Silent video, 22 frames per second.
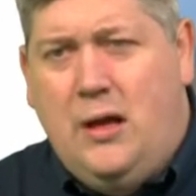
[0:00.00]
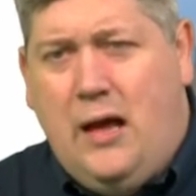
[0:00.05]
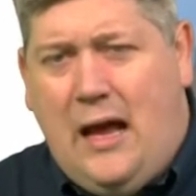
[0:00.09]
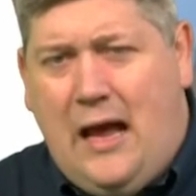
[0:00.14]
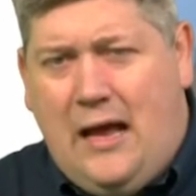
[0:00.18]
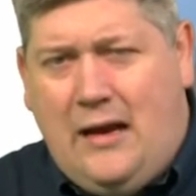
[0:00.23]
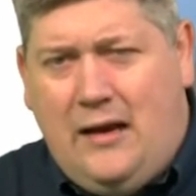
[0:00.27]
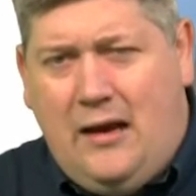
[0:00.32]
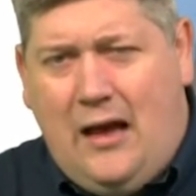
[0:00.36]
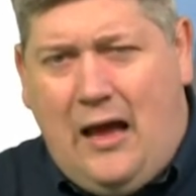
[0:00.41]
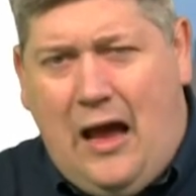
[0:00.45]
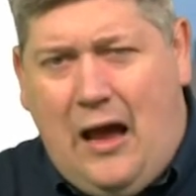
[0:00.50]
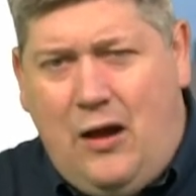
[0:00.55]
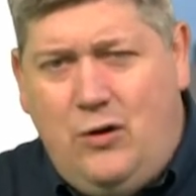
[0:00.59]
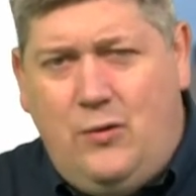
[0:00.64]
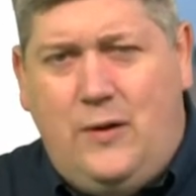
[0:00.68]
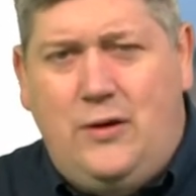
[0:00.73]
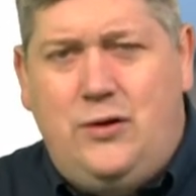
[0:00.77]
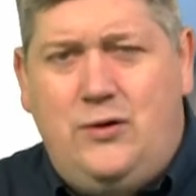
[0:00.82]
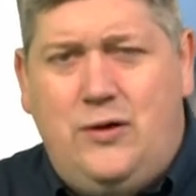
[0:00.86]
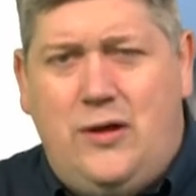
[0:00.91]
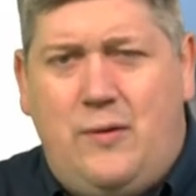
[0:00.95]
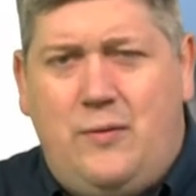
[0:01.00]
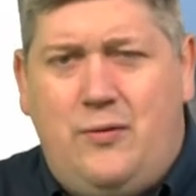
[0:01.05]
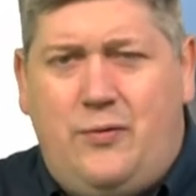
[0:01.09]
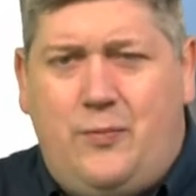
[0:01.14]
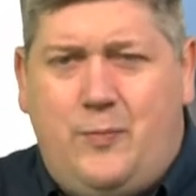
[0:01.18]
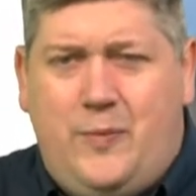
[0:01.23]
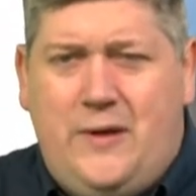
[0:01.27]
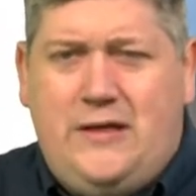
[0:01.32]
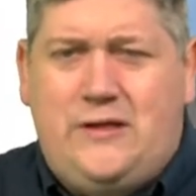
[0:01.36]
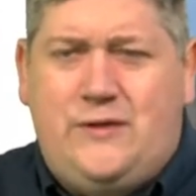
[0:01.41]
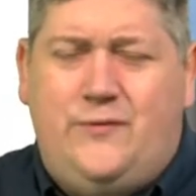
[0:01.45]
And how do I do that
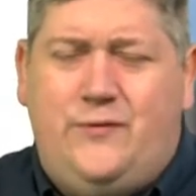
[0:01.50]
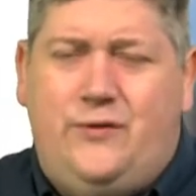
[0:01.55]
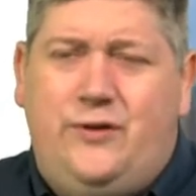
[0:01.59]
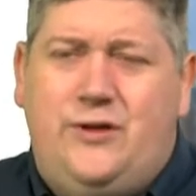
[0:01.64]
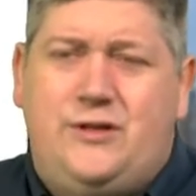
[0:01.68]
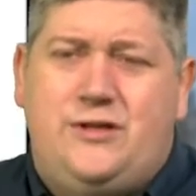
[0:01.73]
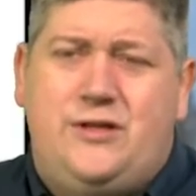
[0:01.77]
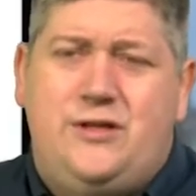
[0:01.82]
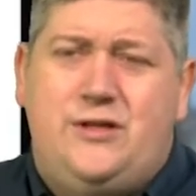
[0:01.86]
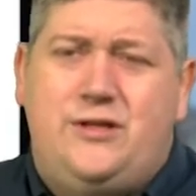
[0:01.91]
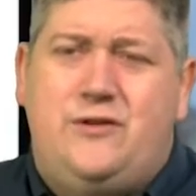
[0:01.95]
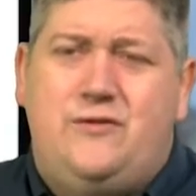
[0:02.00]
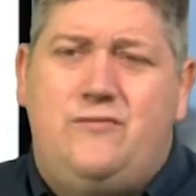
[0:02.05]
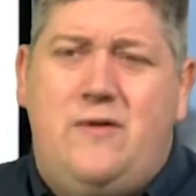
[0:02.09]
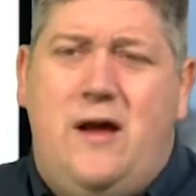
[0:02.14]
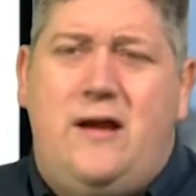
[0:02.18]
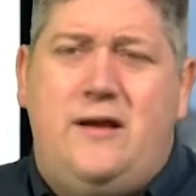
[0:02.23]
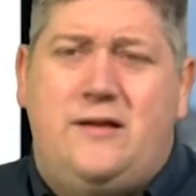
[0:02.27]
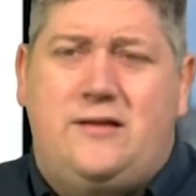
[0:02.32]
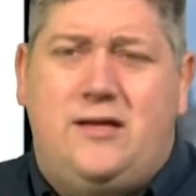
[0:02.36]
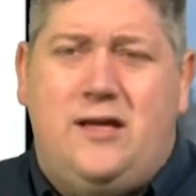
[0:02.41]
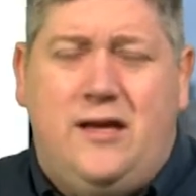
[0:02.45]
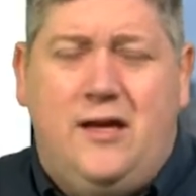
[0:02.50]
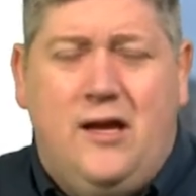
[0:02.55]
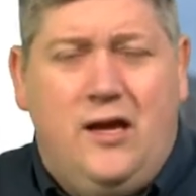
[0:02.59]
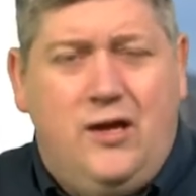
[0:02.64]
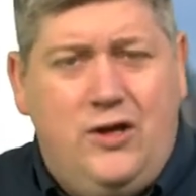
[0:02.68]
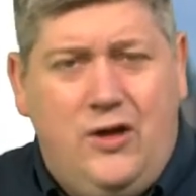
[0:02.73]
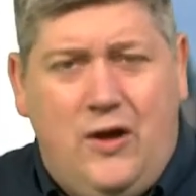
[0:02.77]
with peacefulness and serenity?